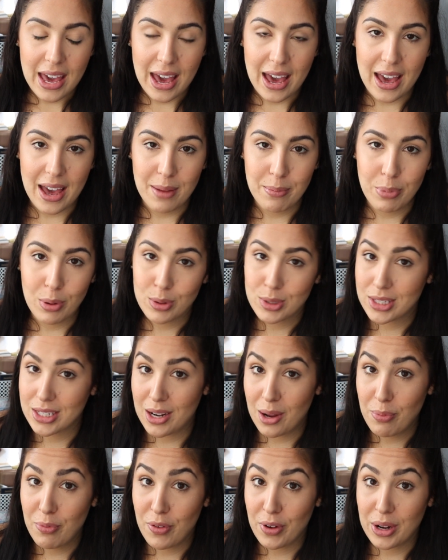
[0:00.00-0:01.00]
and post it
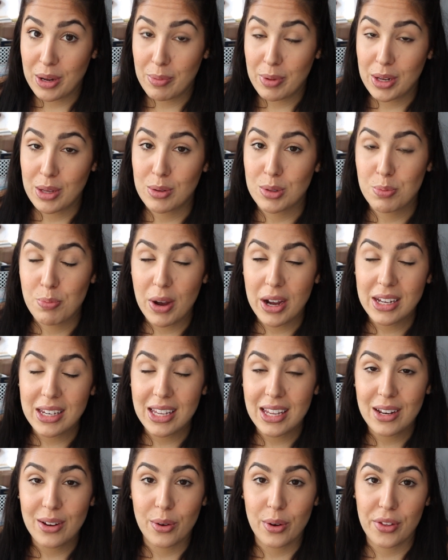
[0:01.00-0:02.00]
up for anybody who's
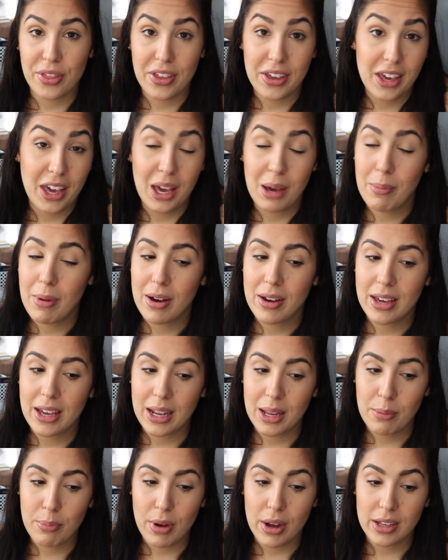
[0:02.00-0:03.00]
pregnant or thinking about
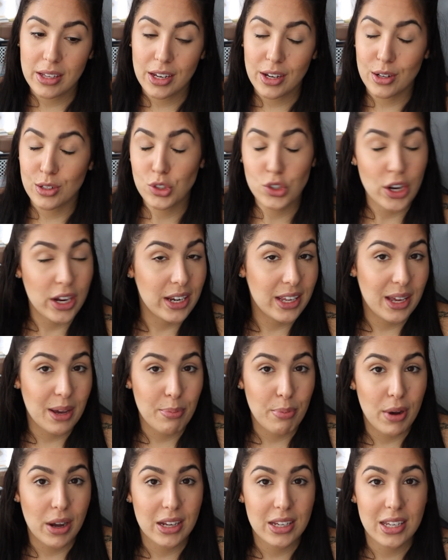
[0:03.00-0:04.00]
getting pregnant or trying to
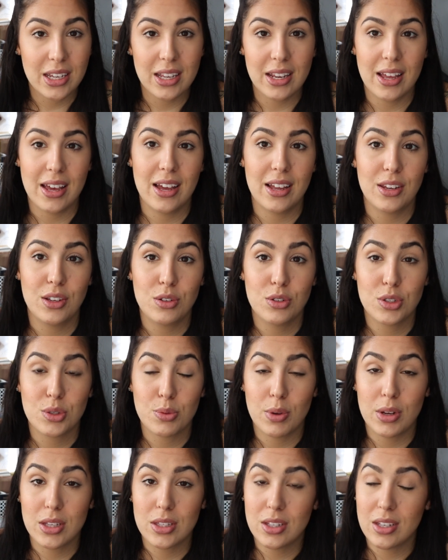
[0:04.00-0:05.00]
get pregnant, and you just
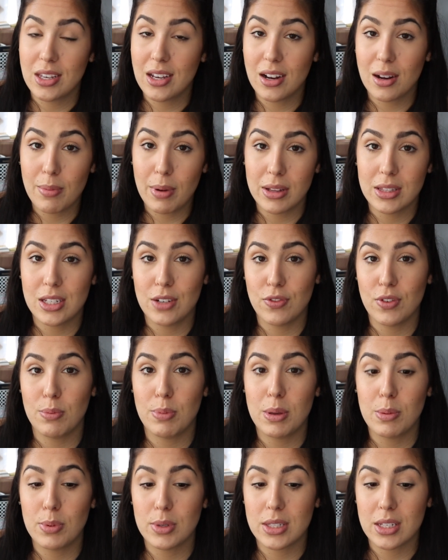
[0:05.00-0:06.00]
wanted to hear about different
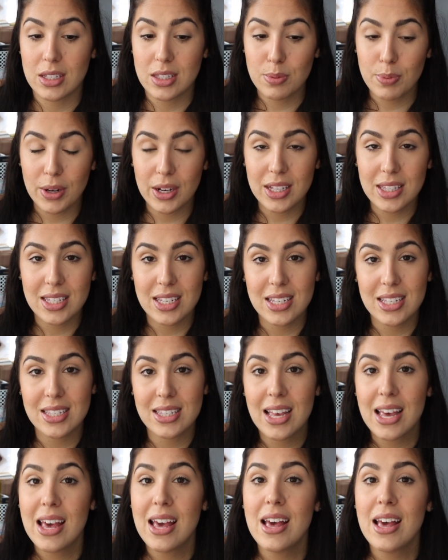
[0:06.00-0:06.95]
people's experiences.